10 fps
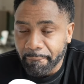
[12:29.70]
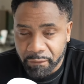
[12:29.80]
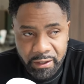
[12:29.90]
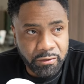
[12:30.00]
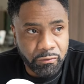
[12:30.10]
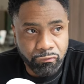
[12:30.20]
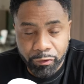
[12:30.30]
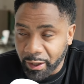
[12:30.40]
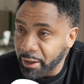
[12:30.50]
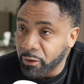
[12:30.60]
this
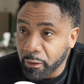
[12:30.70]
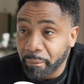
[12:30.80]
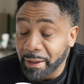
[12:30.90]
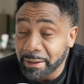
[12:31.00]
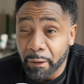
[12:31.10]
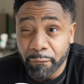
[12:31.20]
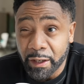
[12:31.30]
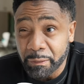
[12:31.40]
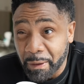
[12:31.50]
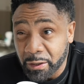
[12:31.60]
really could be
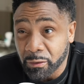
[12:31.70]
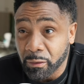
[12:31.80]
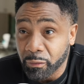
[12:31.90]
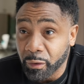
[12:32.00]
something special.